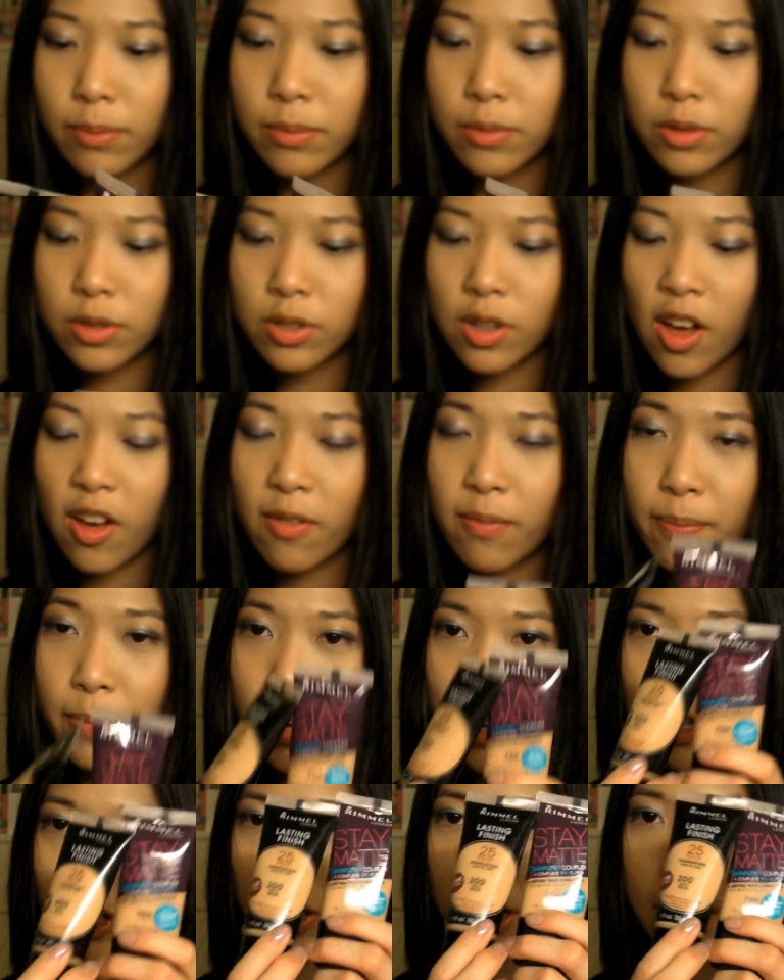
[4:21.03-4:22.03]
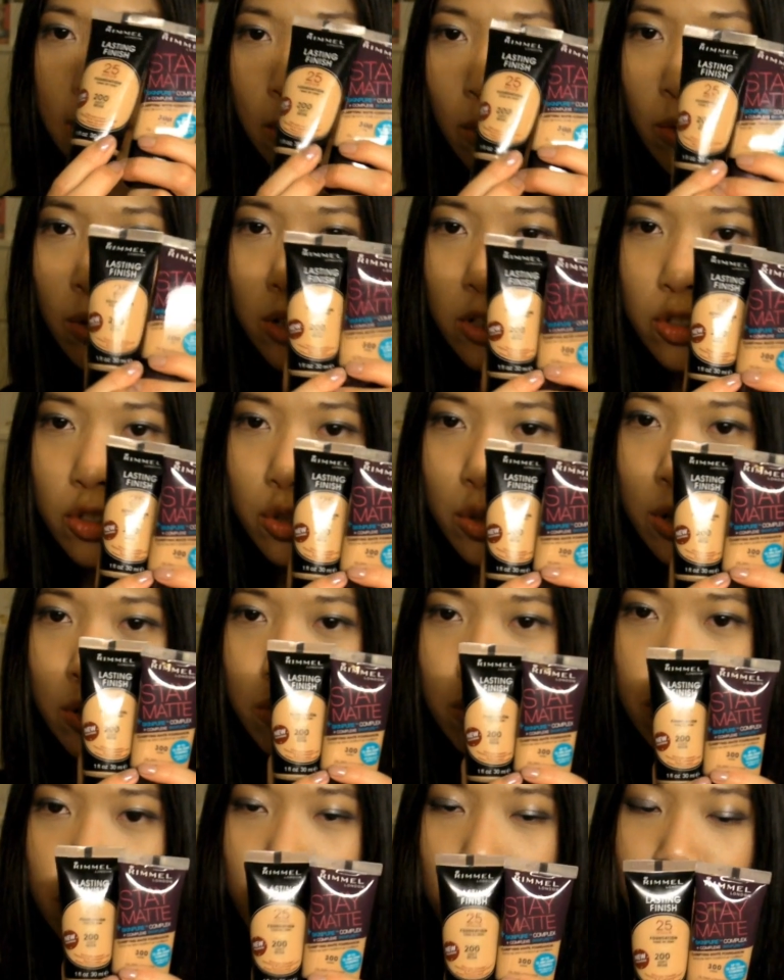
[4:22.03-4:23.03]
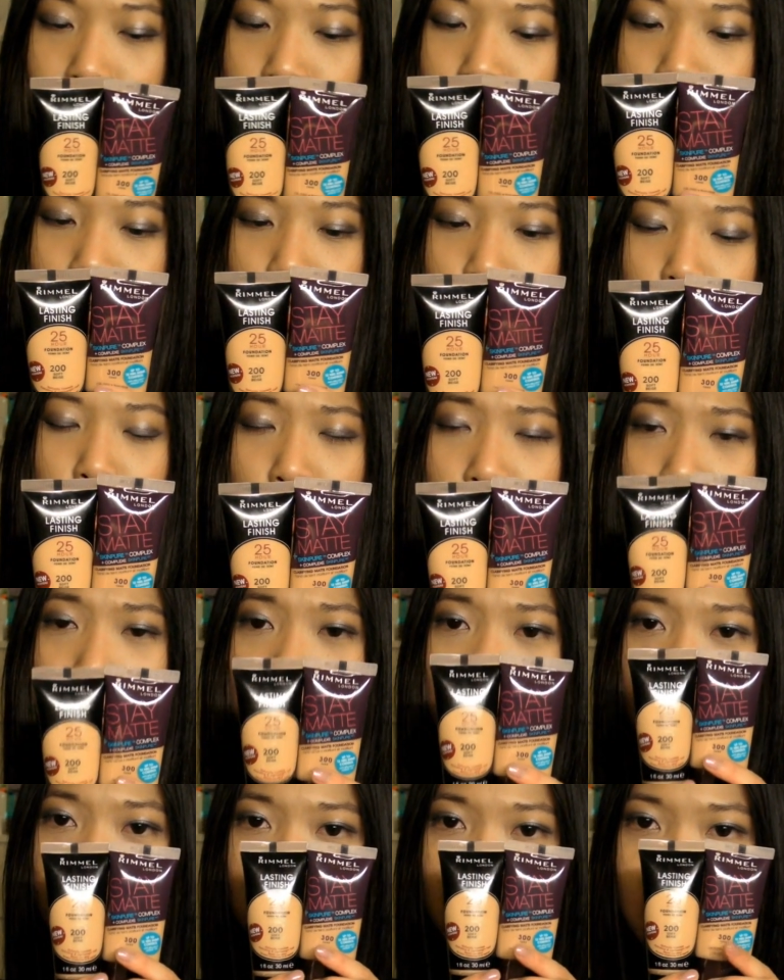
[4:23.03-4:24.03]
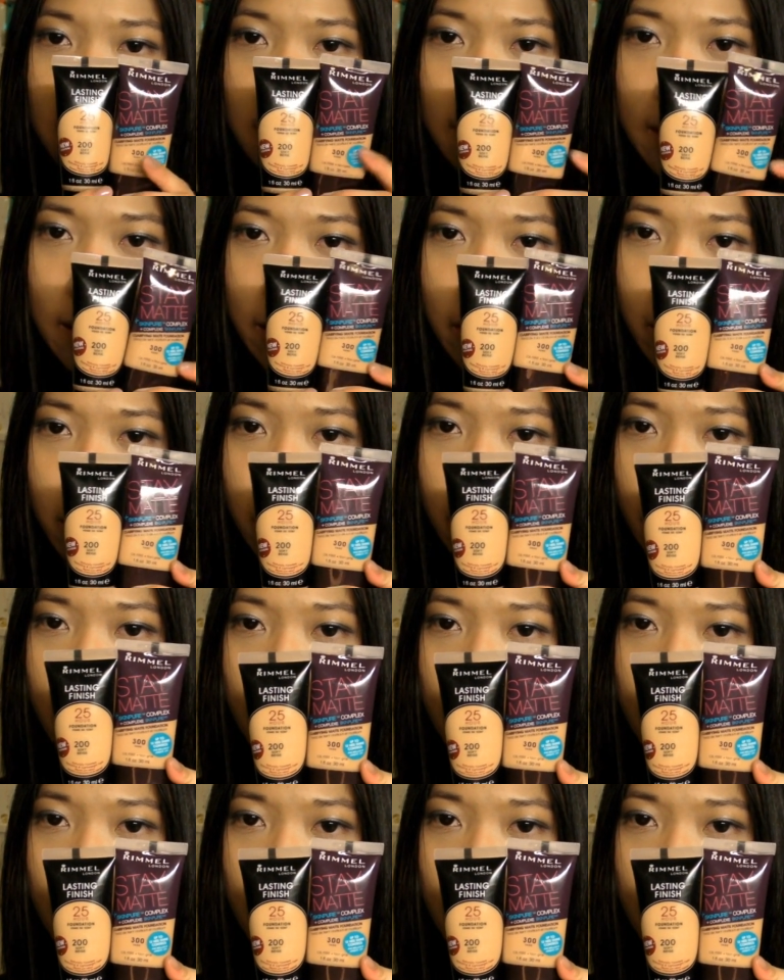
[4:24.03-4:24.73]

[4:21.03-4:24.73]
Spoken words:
soft beige. I know this 200 soft beige looks a little bit lighter,